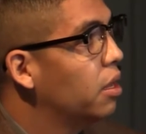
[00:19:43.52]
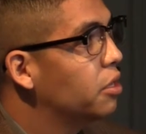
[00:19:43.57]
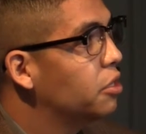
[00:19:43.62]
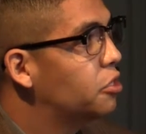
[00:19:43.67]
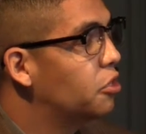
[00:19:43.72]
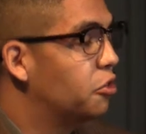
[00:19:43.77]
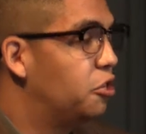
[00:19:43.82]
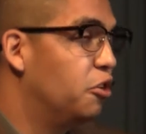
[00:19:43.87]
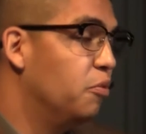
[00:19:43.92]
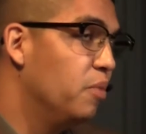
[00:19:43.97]

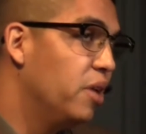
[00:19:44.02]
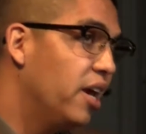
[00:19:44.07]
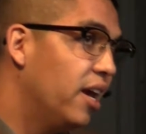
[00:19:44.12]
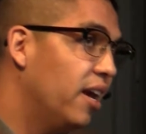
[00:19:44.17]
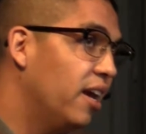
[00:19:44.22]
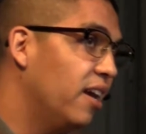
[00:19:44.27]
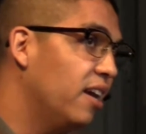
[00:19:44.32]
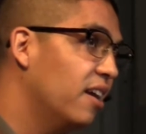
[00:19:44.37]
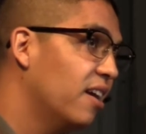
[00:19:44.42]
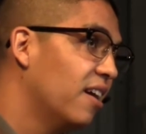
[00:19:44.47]
So to
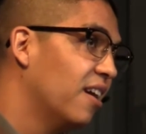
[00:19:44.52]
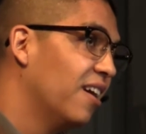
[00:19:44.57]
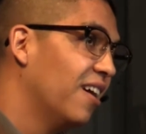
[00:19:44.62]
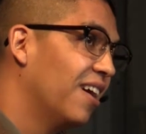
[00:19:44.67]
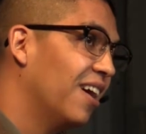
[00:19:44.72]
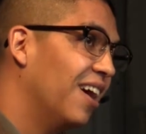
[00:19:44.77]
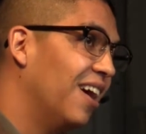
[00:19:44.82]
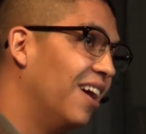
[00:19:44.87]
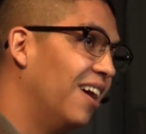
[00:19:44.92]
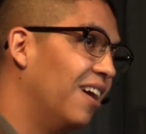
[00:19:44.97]
me,
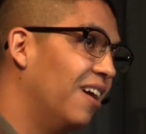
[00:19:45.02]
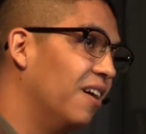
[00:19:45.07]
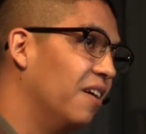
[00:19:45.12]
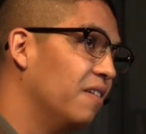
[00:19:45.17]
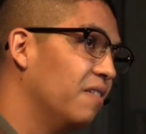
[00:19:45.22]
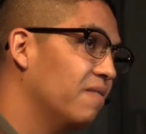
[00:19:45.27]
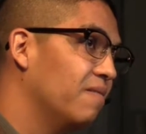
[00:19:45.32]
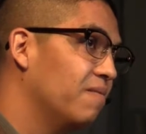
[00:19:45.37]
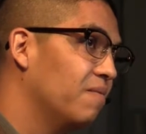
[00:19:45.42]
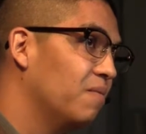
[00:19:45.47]

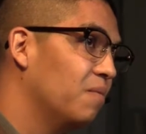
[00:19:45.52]
that